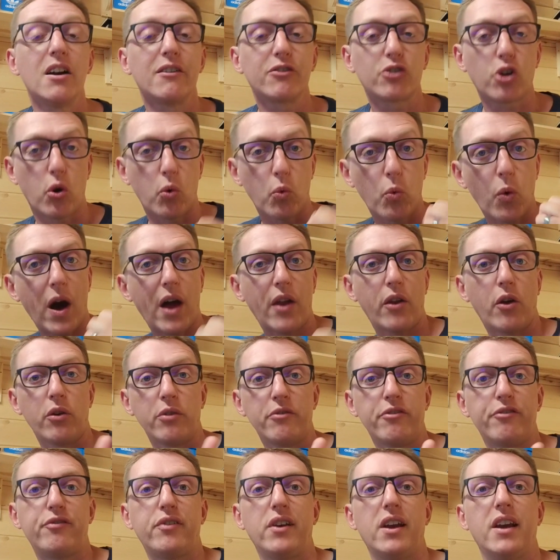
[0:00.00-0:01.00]
I've got one
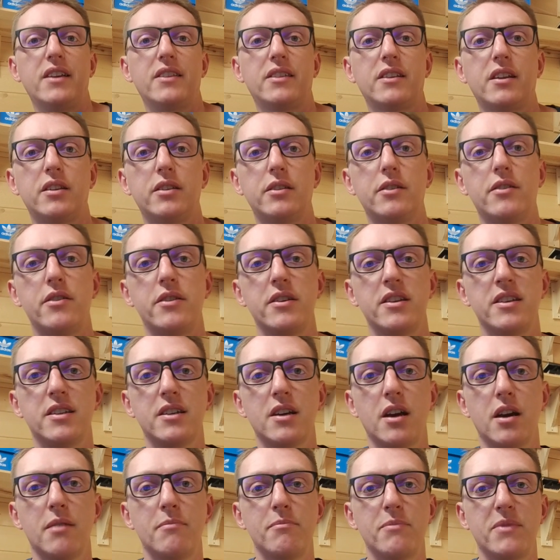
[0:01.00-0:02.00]
on fitting
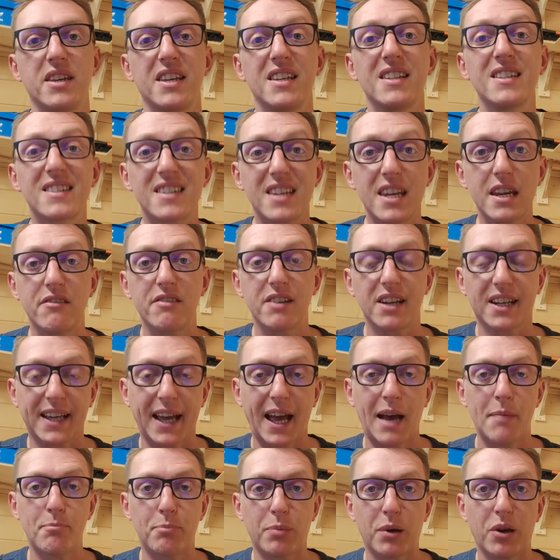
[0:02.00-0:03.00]
the interior
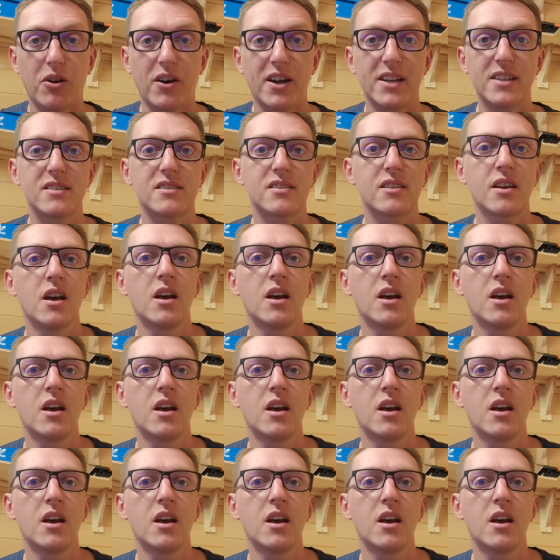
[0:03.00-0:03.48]
cab blinds.